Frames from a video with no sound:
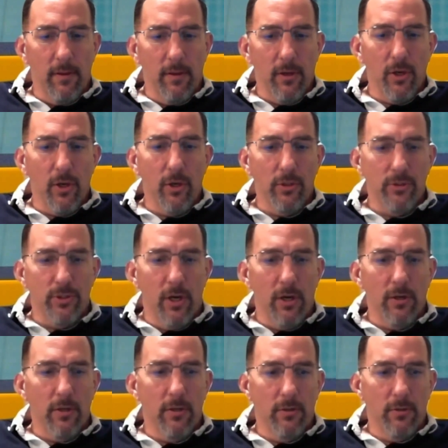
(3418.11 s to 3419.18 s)
a good
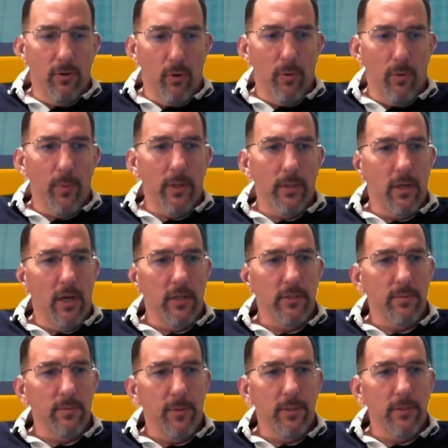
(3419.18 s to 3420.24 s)
chunk corporate
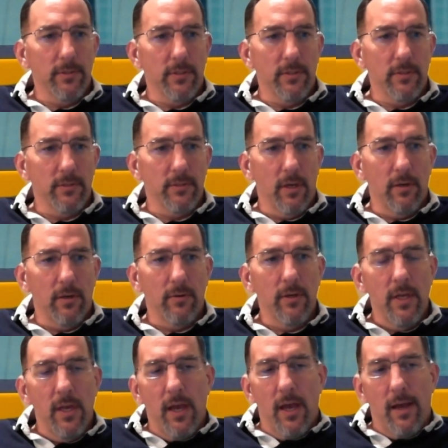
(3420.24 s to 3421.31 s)
customers, and so
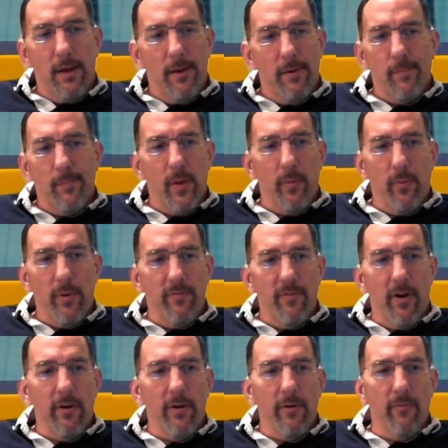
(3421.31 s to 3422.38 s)
we
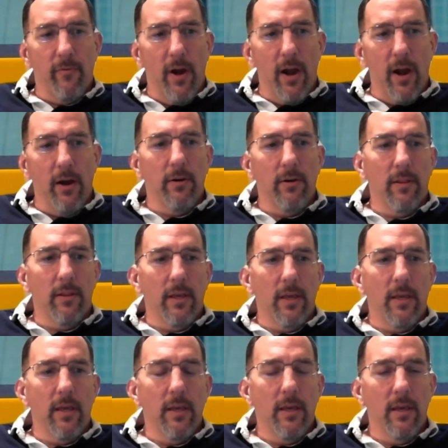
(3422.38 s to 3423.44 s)
very
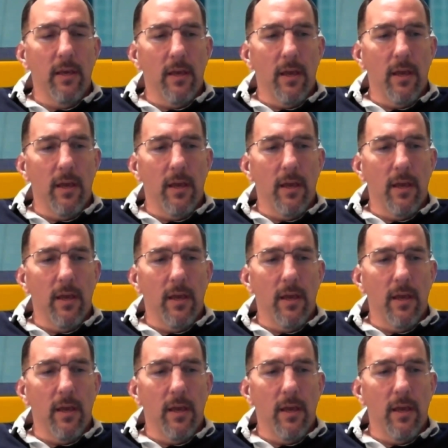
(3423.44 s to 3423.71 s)
rarely